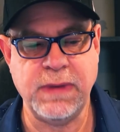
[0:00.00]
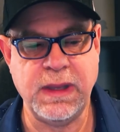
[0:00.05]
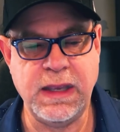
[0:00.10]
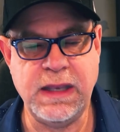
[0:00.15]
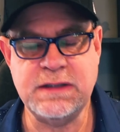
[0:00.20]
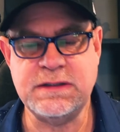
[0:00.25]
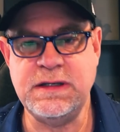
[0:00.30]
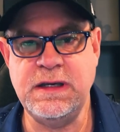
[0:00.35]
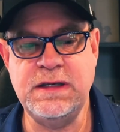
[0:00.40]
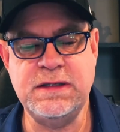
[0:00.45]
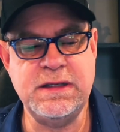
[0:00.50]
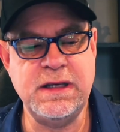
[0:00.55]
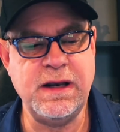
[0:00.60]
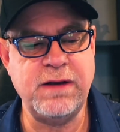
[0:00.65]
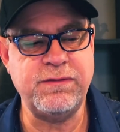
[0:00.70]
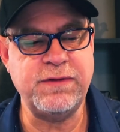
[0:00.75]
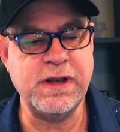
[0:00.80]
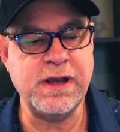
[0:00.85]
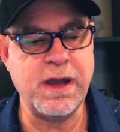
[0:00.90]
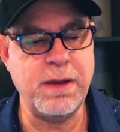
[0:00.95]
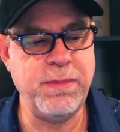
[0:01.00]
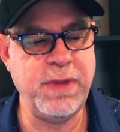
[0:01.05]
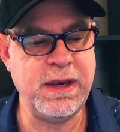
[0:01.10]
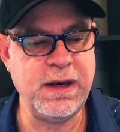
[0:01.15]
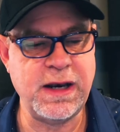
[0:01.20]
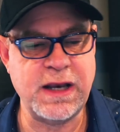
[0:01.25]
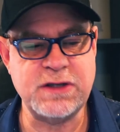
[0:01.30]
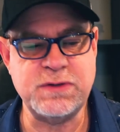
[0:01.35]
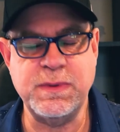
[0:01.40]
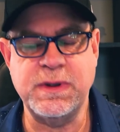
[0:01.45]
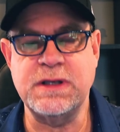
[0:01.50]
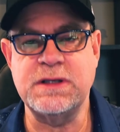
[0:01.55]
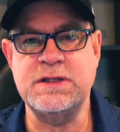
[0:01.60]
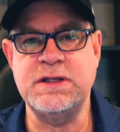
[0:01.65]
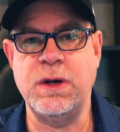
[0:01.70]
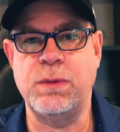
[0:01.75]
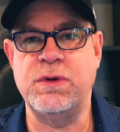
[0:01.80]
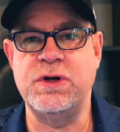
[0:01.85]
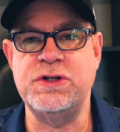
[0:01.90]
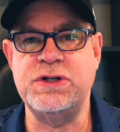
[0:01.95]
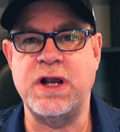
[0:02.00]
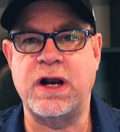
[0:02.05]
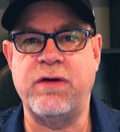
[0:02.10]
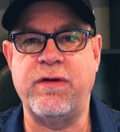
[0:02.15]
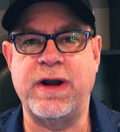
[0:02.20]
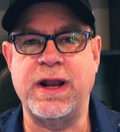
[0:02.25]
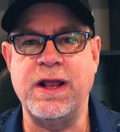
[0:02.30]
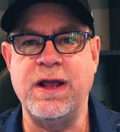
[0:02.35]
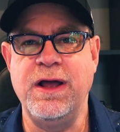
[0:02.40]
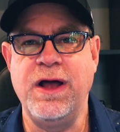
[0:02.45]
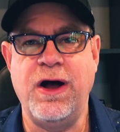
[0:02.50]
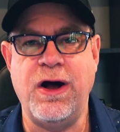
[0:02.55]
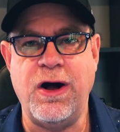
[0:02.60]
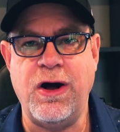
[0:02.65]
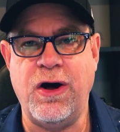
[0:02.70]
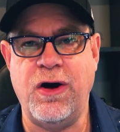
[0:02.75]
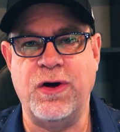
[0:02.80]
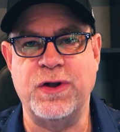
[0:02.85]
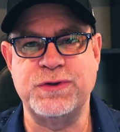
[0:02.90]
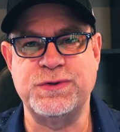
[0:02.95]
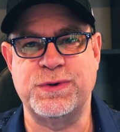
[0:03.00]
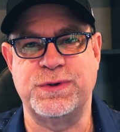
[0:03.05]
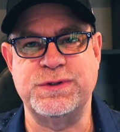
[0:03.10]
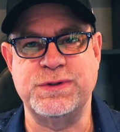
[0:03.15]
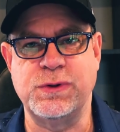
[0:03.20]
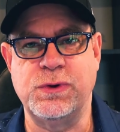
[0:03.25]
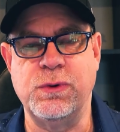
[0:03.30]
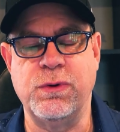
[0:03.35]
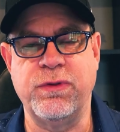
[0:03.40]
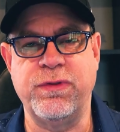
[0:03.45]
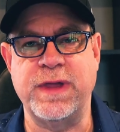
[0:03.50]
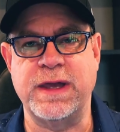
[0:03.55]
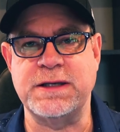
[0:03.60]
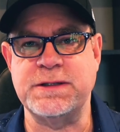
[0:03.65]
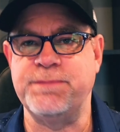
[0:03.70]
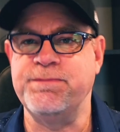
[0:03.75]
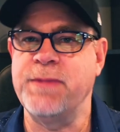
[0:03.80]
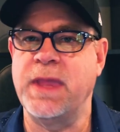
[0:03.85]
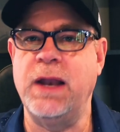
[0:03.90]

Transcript: it's easy enough to come in, and as we can see, we're generating all sorts of cool things.